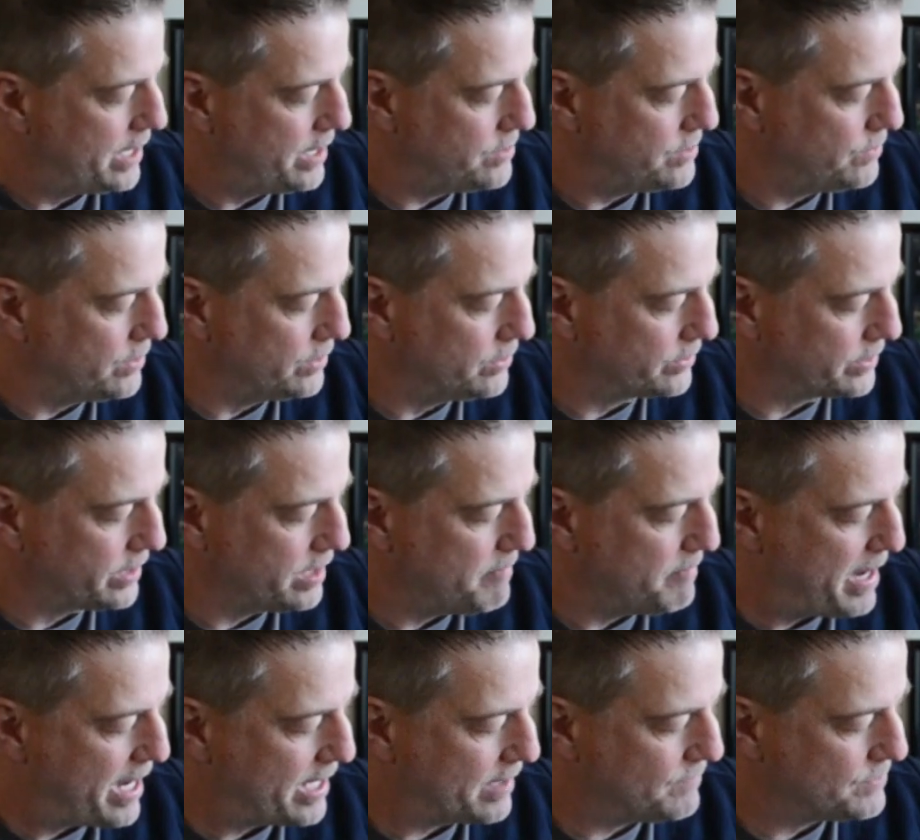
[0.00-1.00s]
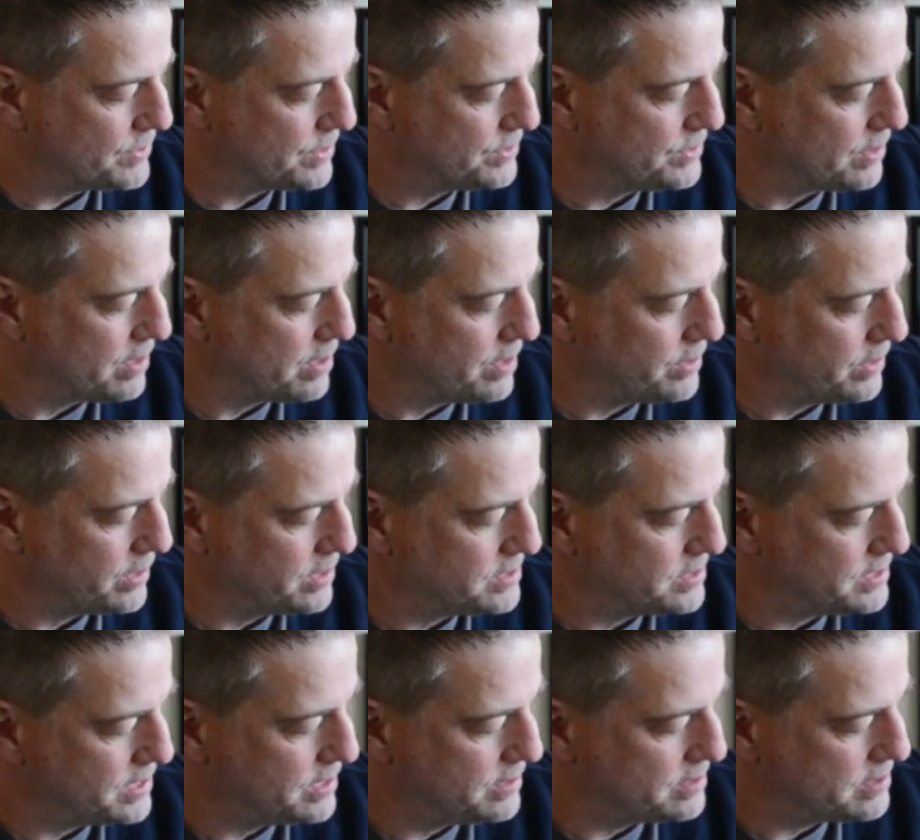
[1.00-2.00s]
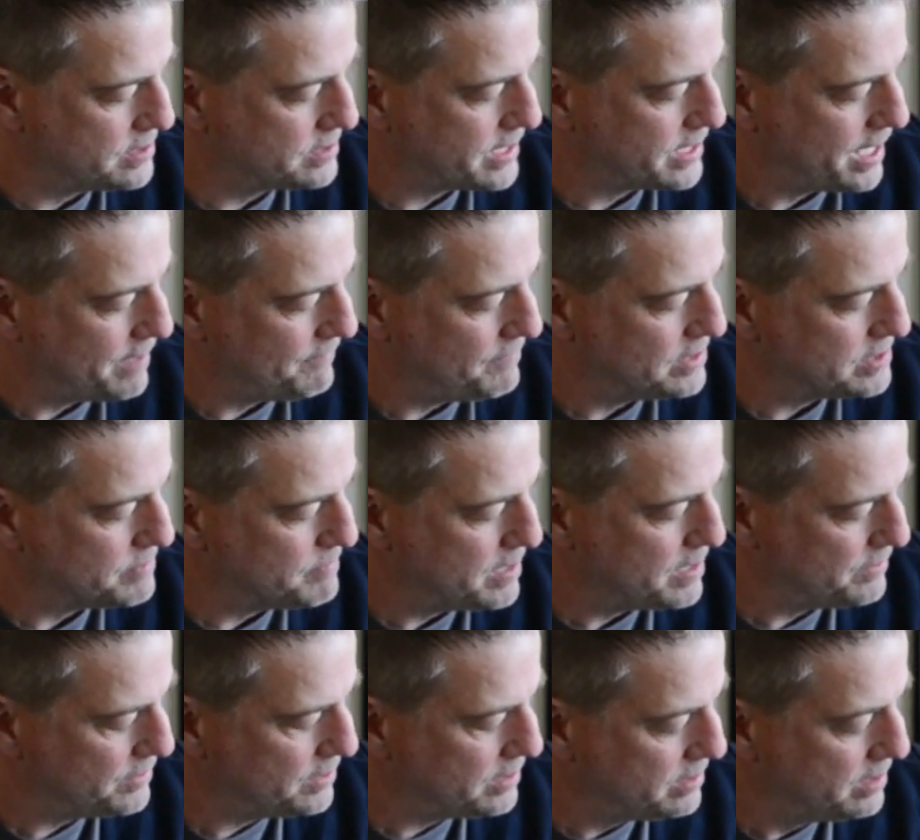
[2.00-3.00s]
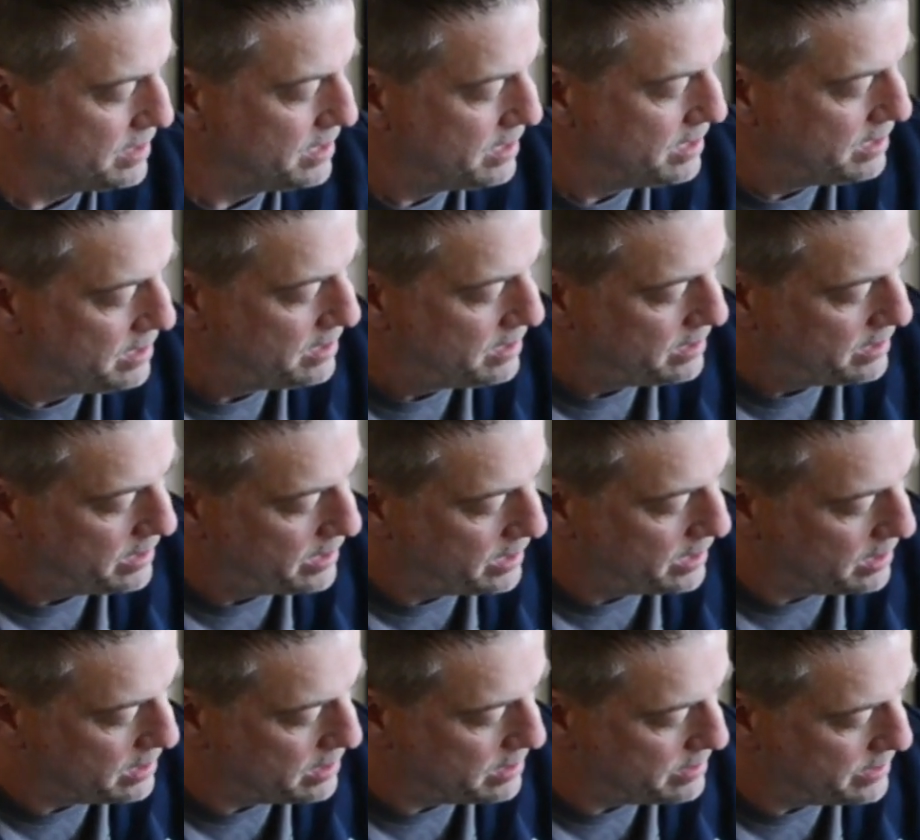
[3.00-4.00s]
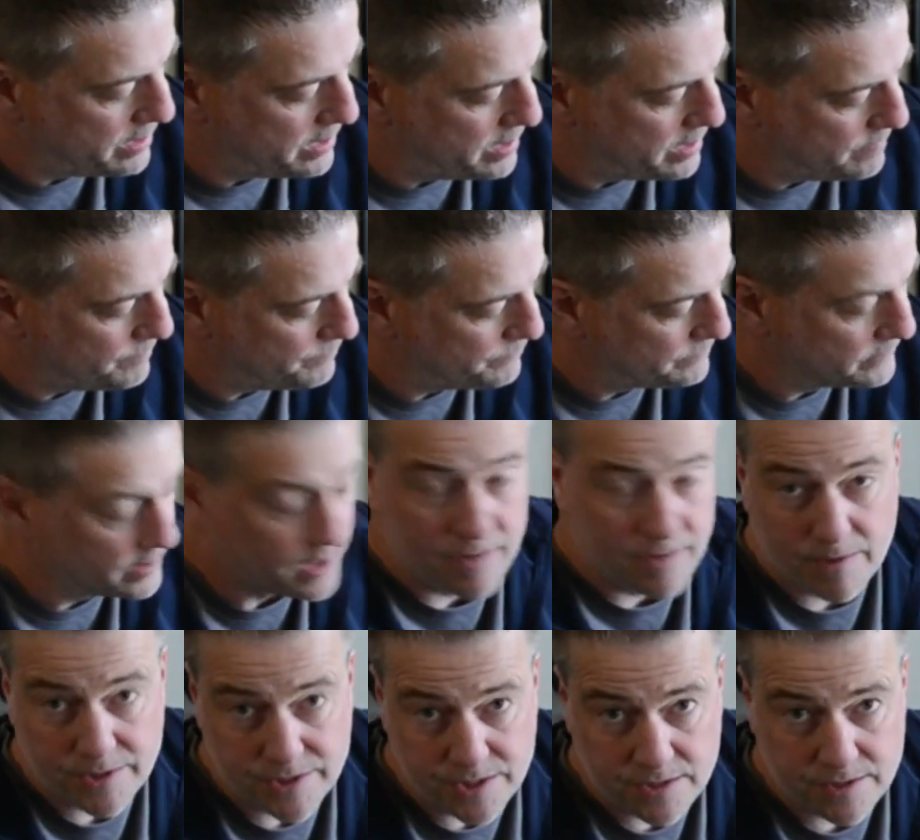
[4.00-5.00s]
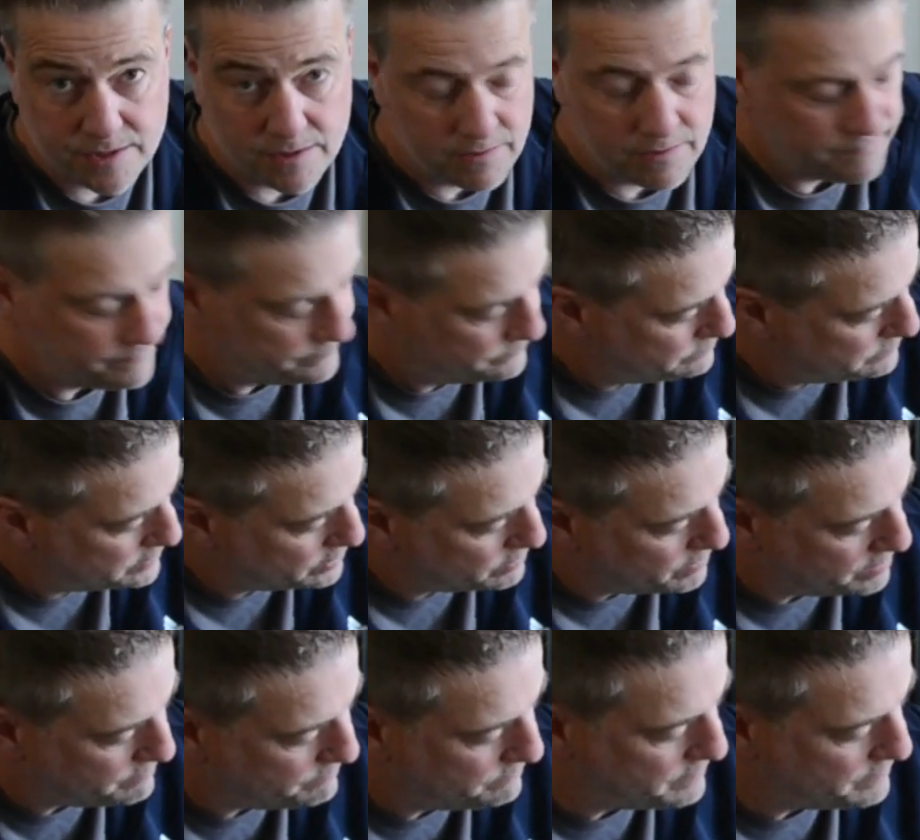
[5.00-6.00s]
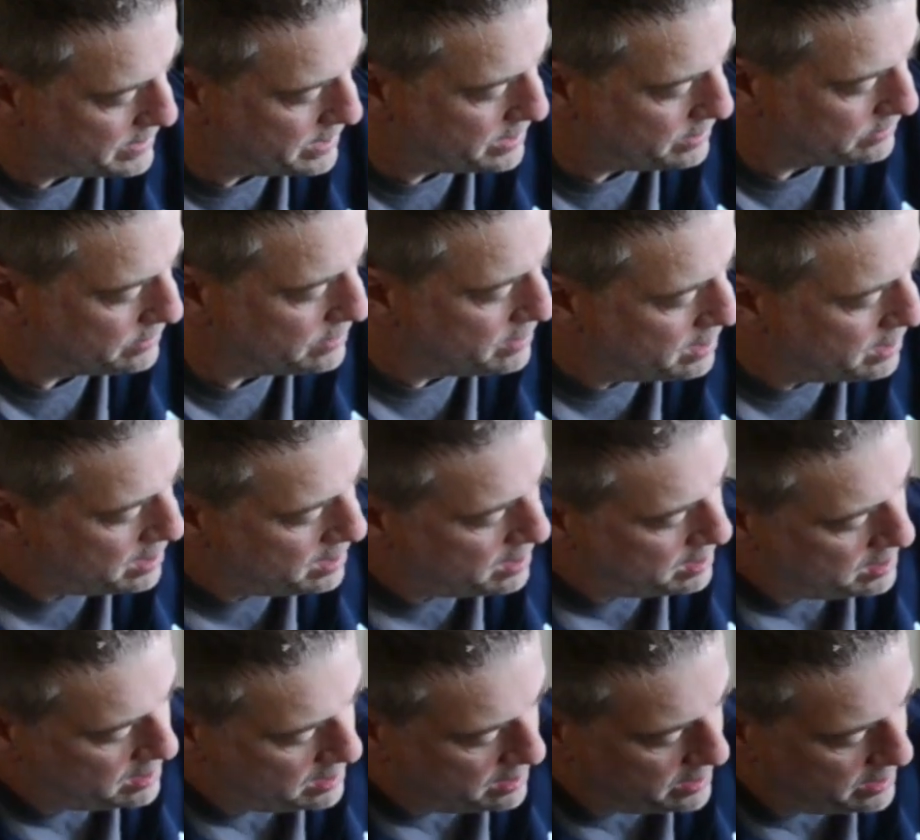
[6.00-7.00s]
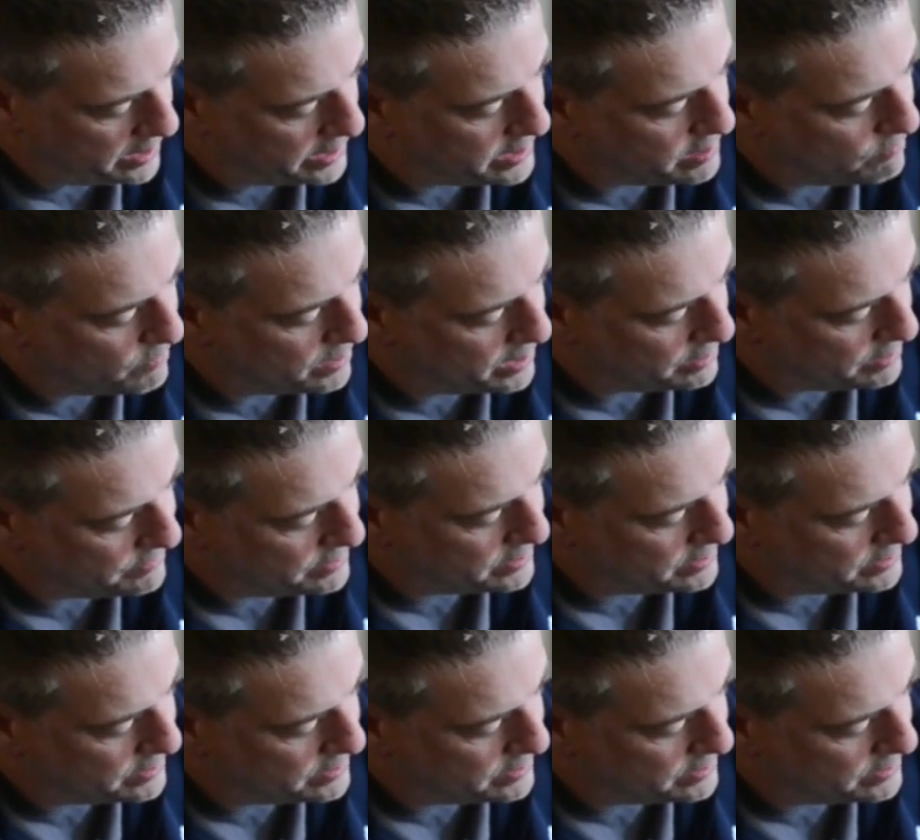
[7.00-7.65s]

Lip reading: can look on the back of his guitar and you can see this is kind of his method. And God rest his soul, the great Van Halen. Anyway,